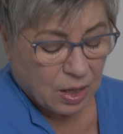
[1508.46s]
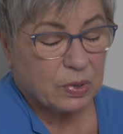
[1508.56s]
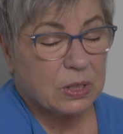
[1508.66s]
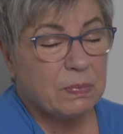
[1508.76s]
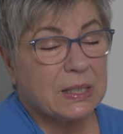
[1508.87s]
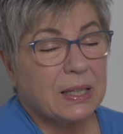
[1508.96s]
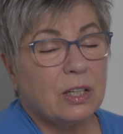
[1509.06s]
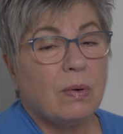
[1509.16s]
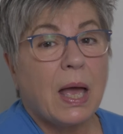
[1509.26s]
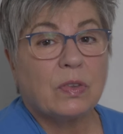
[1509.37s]
which means
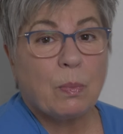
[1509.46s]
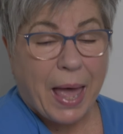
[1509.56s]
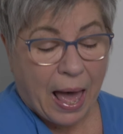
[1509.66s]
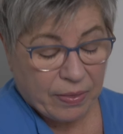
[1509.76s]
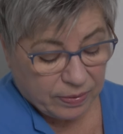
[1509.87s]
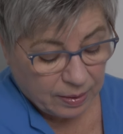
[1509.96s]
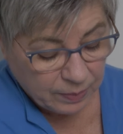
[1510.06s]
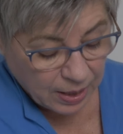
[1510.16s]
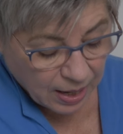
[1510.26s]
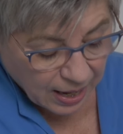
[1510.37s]
then you have to bath
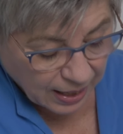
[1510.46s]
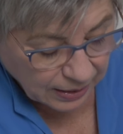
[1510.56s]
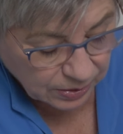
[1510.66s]
them. And